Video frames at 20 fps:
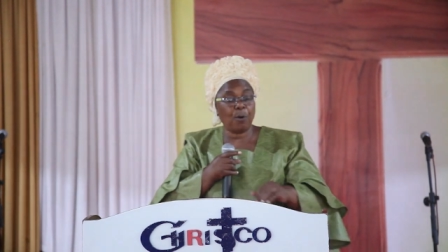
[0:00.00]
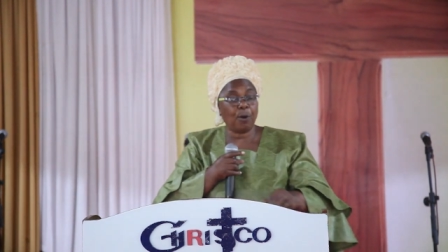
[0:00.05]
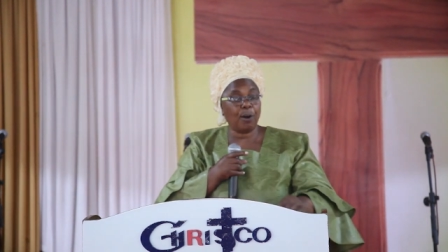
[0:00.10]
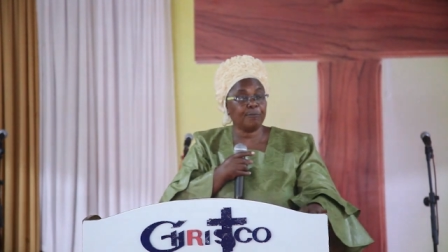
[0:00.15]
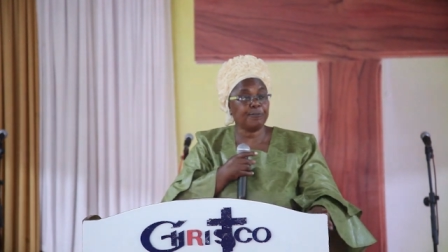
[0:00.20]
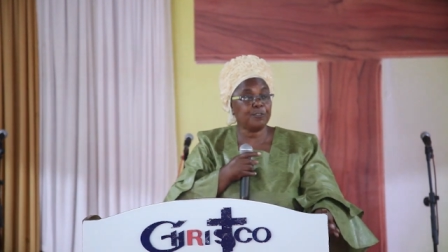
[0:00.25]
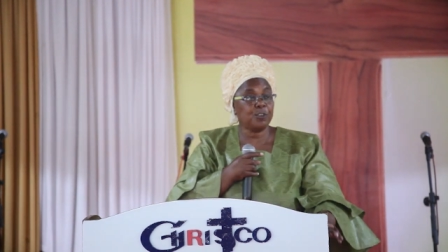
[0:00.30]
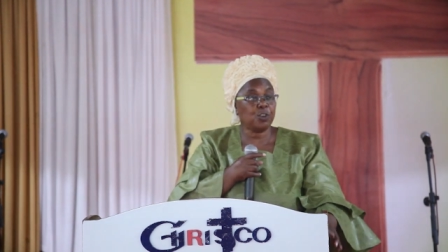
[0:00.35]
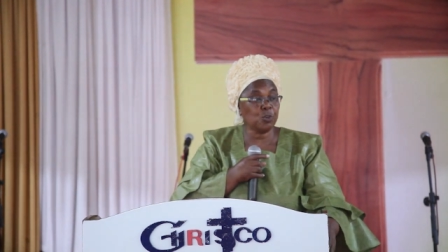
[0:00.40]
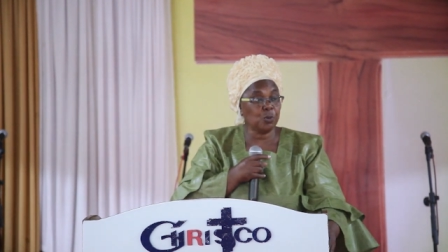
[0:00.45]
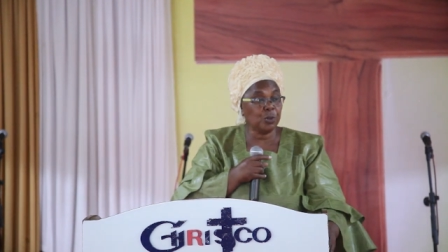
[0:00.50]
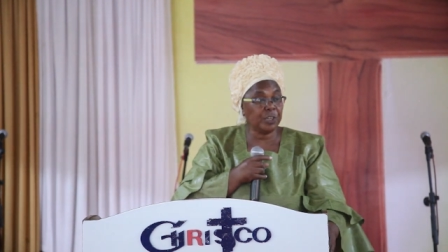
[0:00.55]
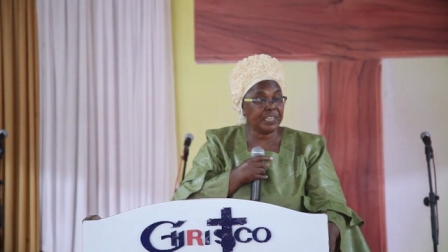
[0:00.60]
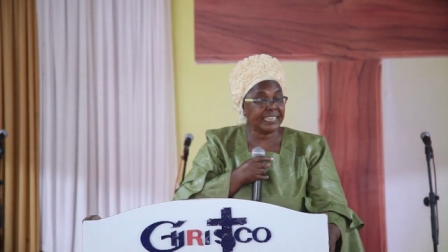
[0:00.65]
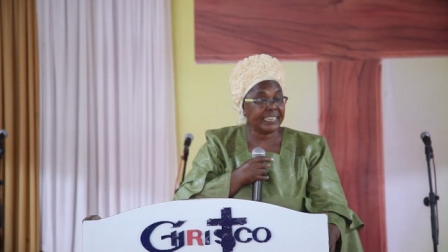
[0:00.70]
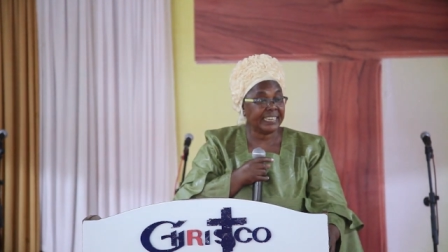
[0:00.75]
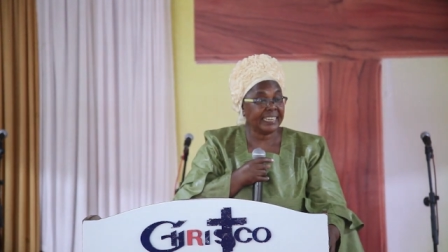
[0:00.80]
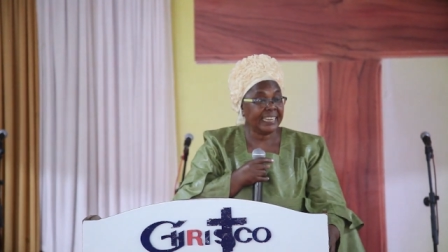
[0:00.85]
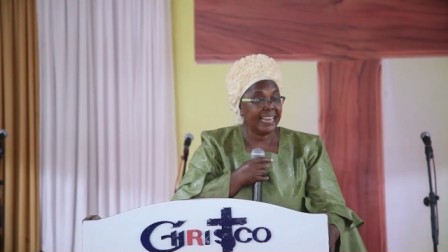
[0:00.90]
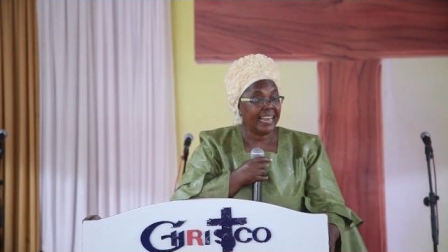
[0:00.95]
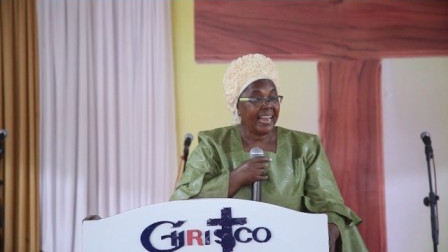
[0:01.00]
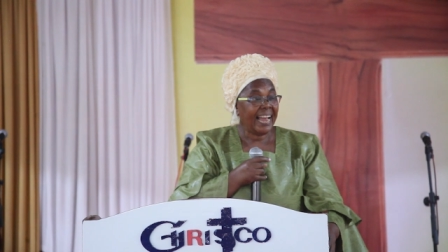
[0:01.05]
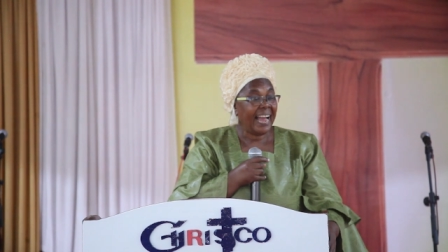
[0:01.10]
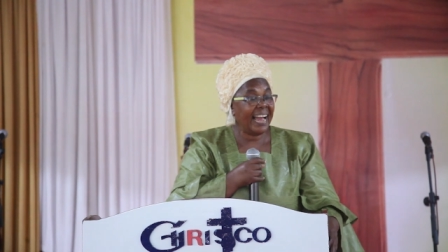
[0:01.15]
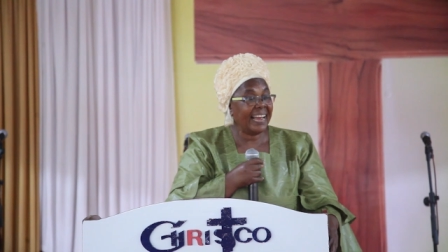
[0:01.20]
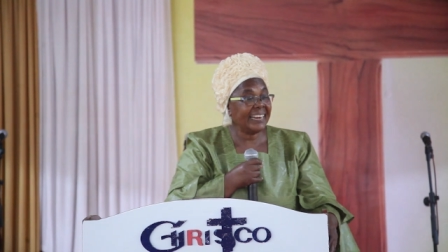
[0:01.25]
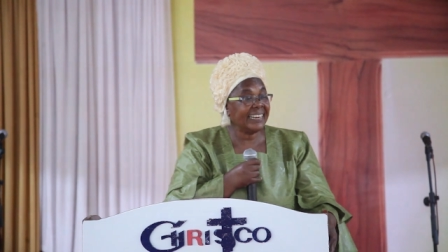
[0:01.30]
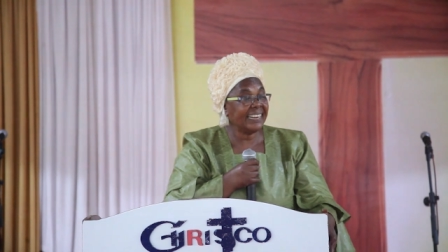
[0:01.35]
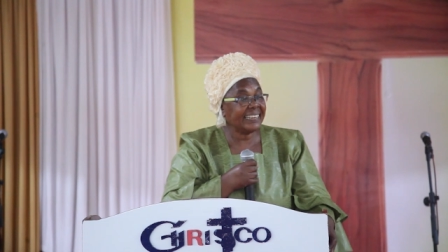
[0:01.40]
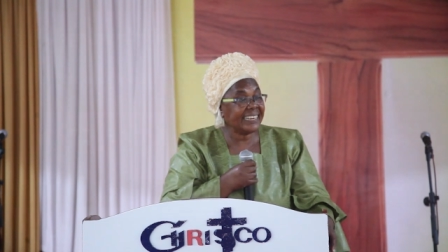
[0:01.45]
book of Jude
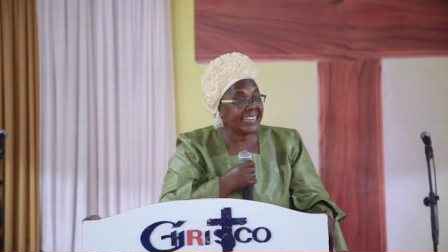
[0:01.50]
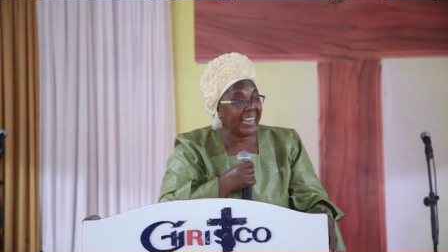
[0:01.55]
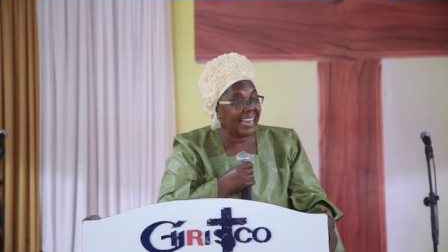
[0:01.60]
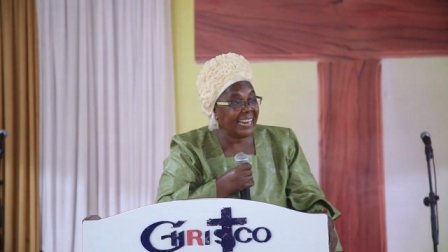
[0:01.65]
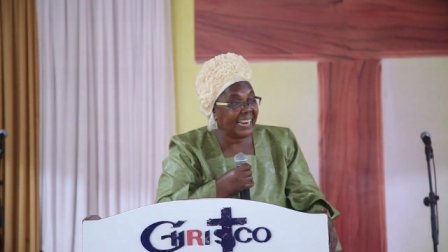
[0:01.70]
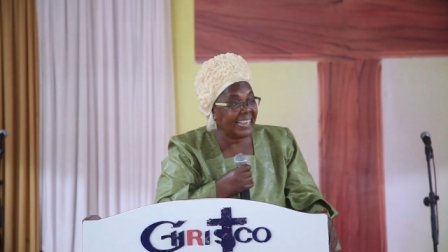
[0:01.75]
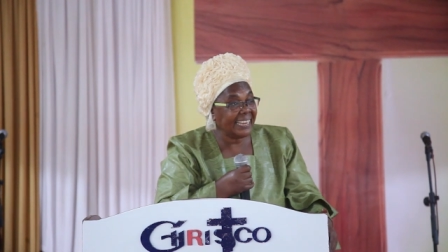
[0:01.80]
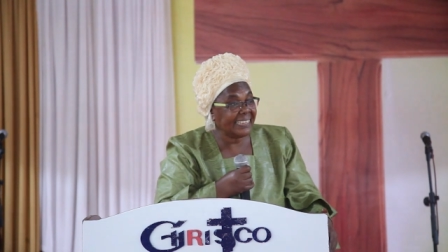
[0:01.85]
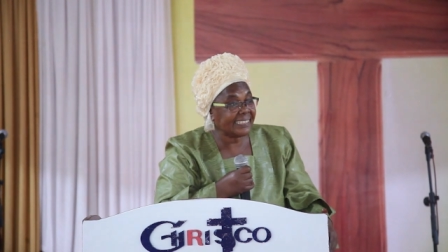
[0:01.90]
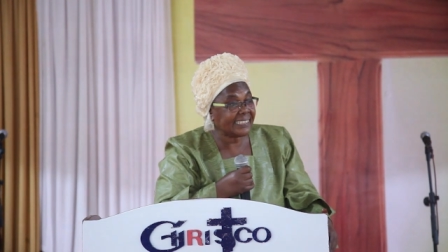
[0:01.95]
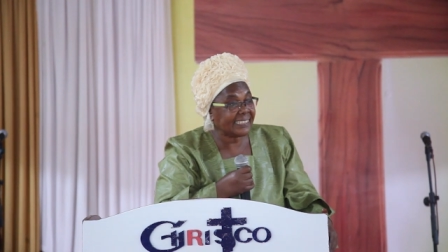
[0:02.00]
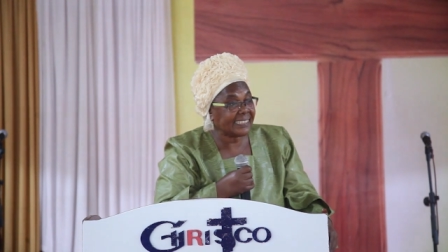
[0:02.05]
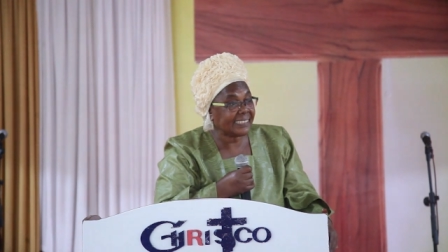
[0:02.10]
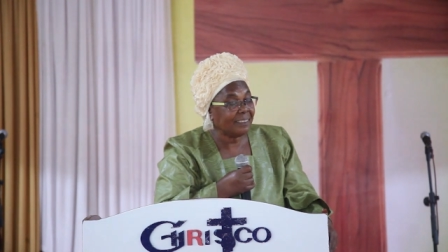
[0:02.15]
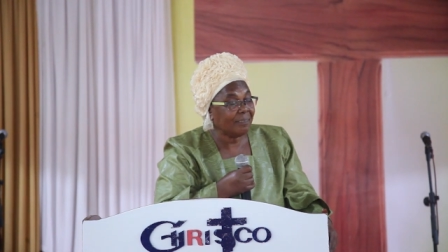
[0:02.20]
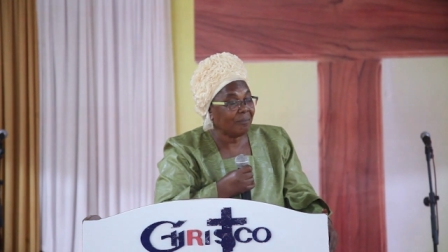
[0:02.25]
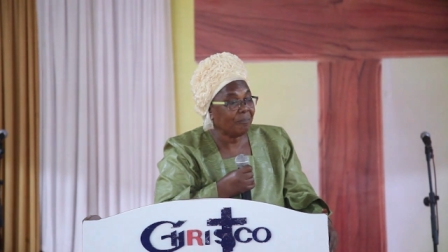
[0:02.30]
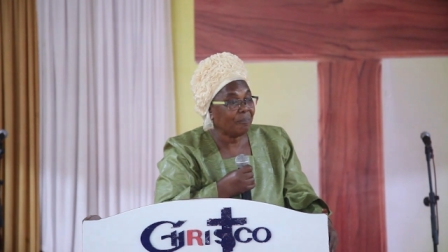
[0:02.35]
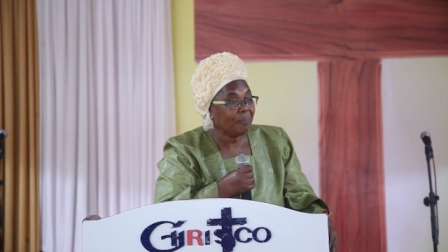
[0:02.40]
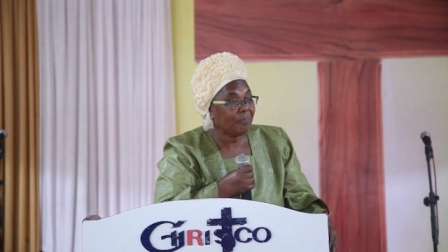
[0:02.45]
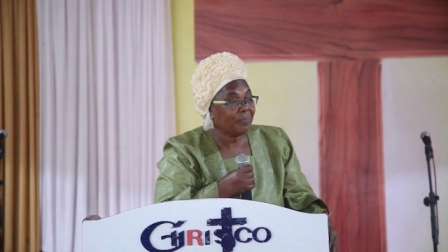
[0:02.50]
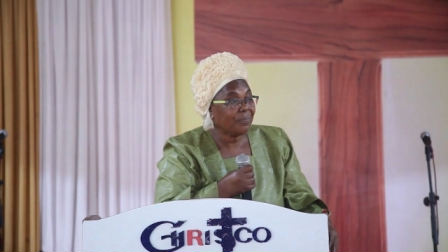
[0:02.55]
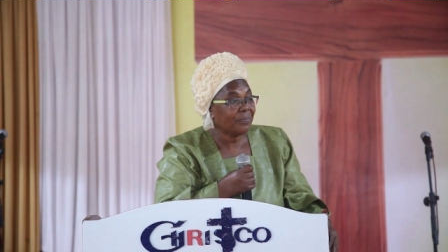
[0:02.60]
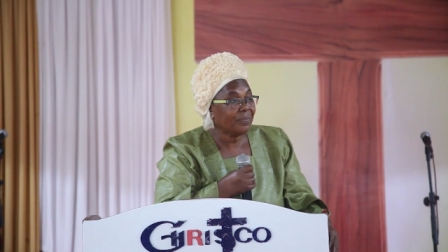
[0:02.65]
and realize